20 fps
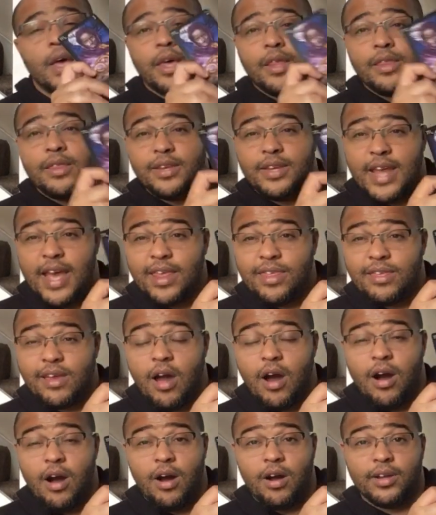the death
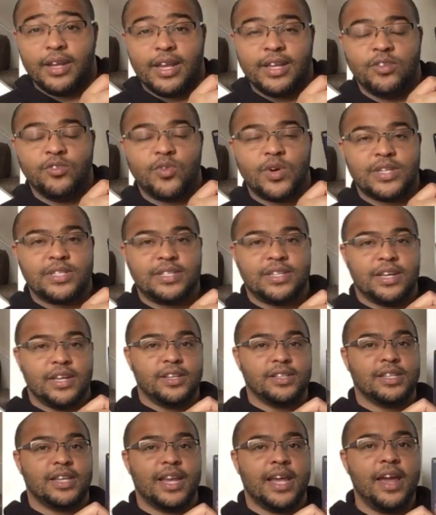card. Interesting,
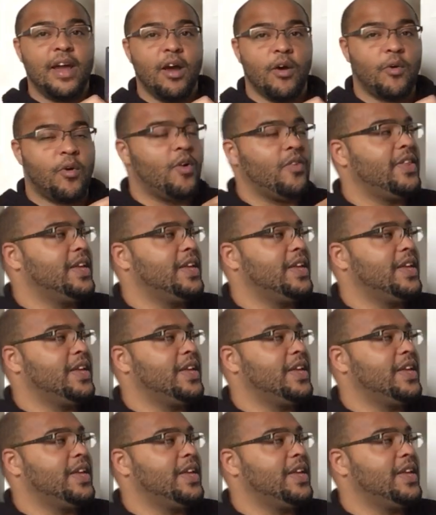because Leo got